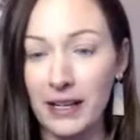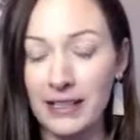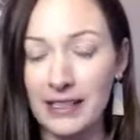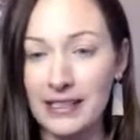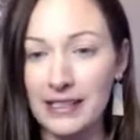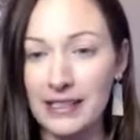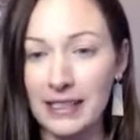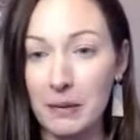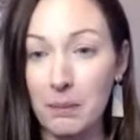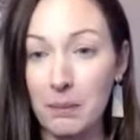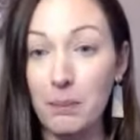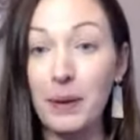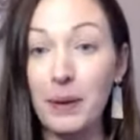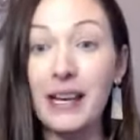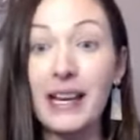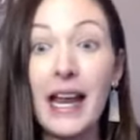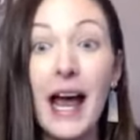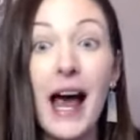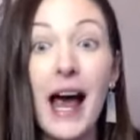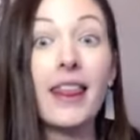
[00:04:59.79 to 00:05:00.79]
to sleep, but
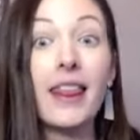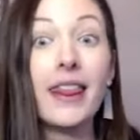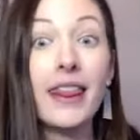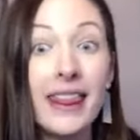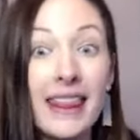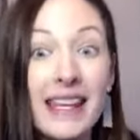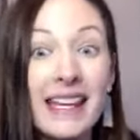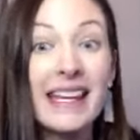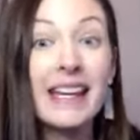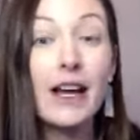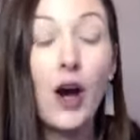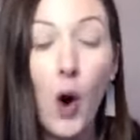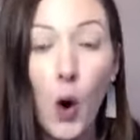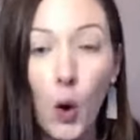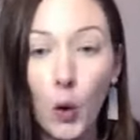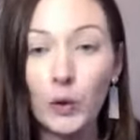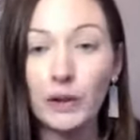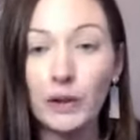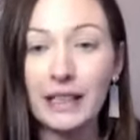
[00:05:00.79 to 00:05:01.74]
not the only